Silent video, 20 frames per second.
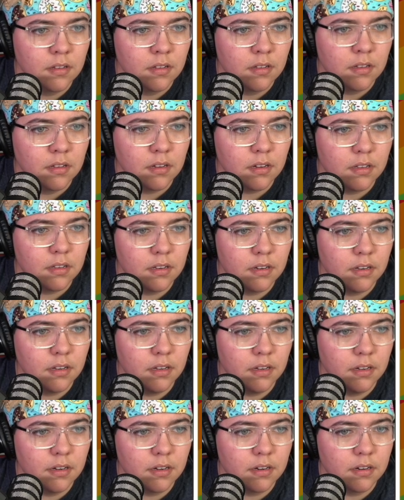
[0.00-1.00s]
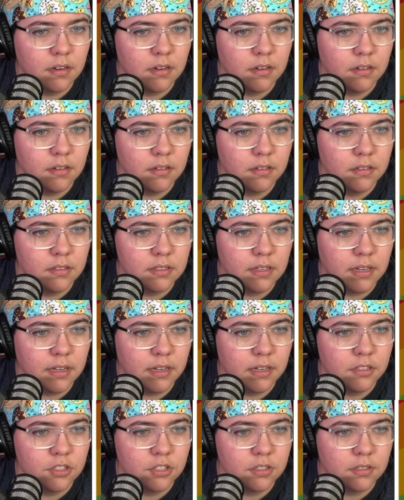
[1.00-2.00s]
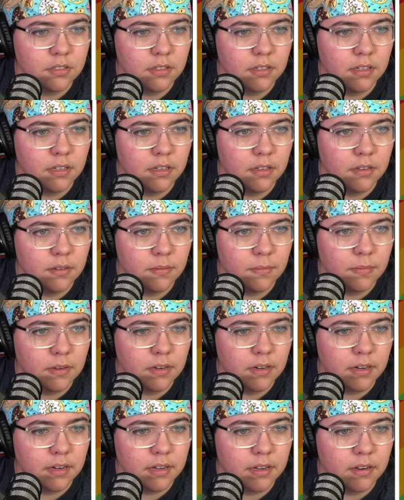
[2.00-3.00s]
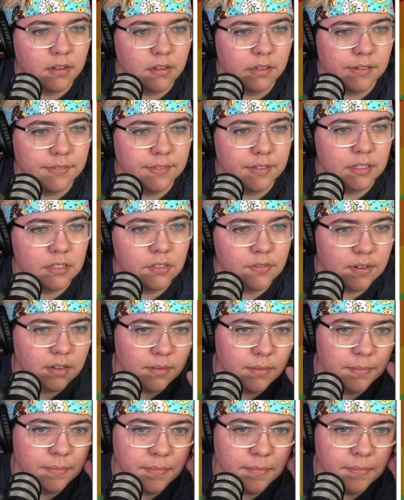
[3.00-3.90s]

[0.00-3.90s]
And then here is actually where I got all of this from.